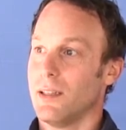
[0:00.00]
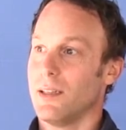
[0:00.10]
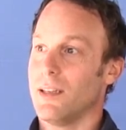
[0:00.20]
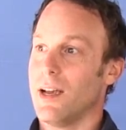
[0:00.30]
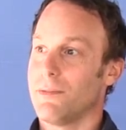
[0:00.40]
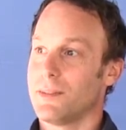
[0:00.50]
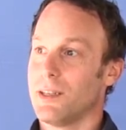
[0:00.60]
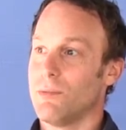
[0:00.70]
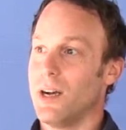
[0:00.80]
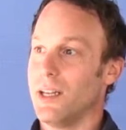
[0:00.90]
And after
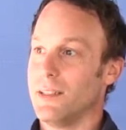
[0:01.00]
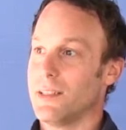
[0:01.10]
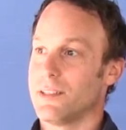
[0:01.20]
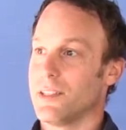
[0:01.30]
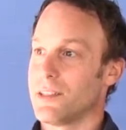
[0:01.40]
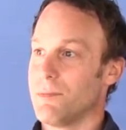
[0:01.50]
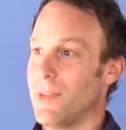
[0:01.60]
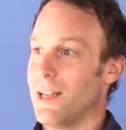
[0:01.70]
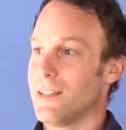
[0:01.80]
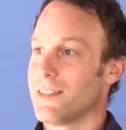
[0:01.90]
a while, this just
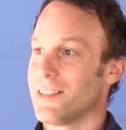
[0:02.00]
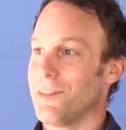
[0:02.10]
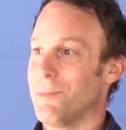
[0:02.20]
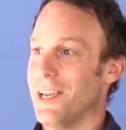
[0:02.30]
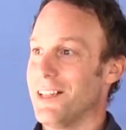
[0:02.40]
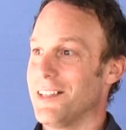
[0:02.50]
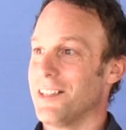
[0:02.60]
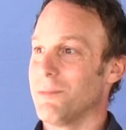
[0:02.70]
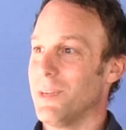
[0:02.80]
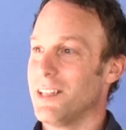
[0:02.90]
melts and melts
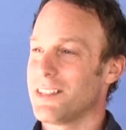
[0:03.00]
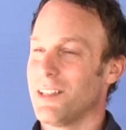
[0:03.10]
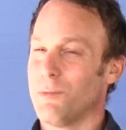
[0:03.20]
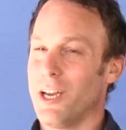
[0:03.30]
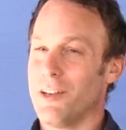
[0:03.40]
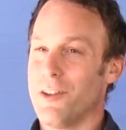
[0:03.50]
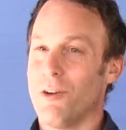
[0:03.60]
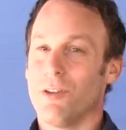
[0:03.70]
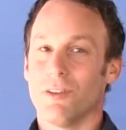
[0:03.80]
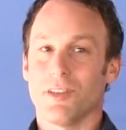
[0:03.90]
and melts, and we are no
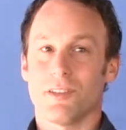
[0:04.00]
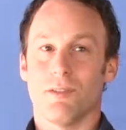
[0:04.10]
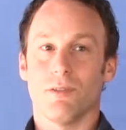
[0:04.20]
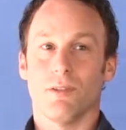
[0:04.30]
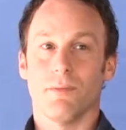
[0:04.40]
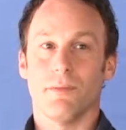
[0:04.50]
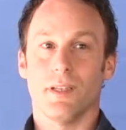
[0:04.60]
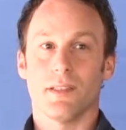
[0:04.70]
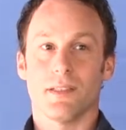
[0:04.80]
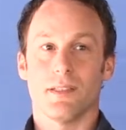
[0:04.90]
longer so
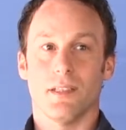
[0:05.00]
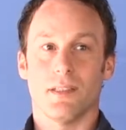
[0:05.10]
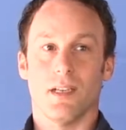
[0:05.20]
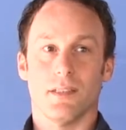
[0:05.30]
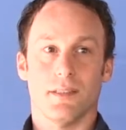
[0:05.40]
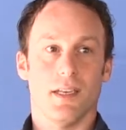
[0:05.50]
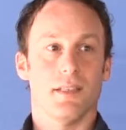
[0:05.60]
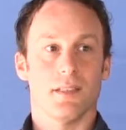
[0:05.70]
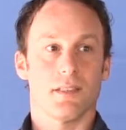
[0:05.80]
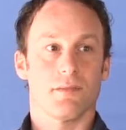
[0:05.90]
convinced that our
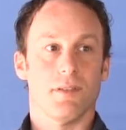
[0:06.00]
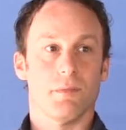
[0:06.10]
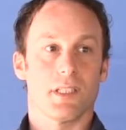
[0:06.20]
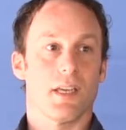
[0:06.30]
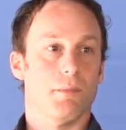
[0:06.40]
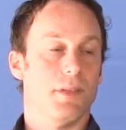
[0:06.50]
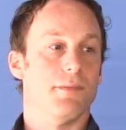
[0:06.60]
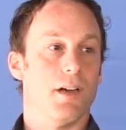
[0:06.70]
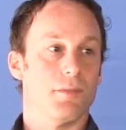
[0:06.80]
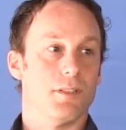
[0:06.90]
data streams can be
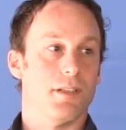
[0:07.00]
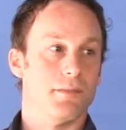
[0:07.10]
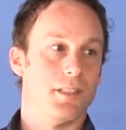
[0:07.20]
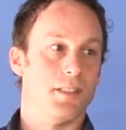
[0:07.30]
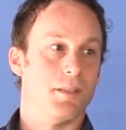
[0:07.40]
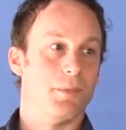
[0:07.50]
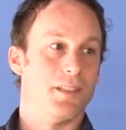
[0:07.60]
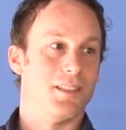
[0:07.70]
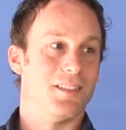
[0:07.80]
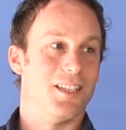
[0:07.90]
found to have an
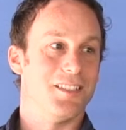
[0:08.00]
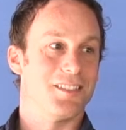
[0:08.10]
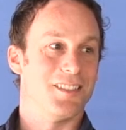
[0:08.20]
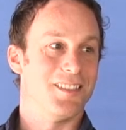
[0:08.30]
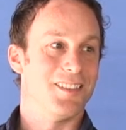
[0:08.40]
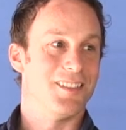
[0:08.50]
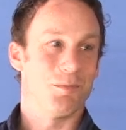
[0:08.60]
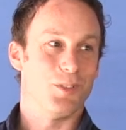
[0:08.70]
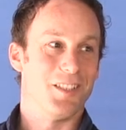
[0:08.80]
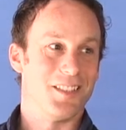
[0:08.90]
independent nature. It's
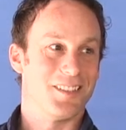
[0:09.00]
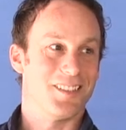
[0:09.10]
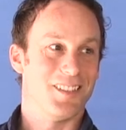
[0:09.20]
brilliant.